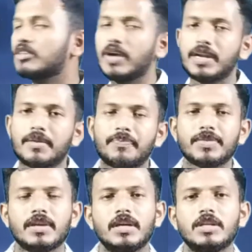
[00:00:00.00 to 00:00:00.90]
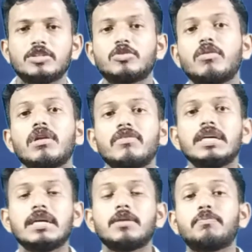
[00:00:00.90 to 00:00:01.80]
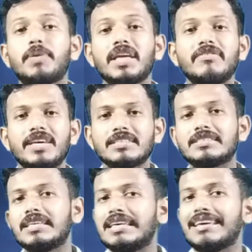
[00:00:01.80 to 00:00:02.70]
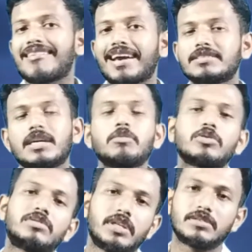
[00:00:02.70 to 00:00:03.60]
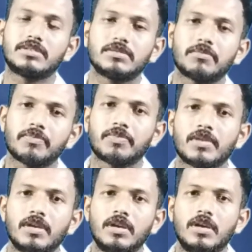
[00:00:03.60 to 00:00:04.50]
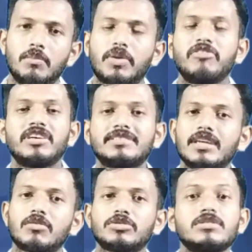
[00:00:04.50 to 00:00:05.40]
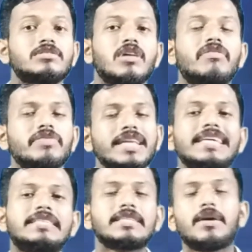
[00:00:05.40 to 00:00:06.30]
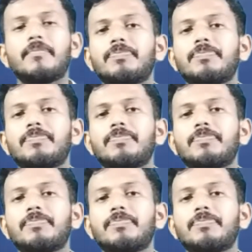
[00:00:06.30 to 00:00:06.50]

one, solve previous year exam questions. Previous year questions of NEET,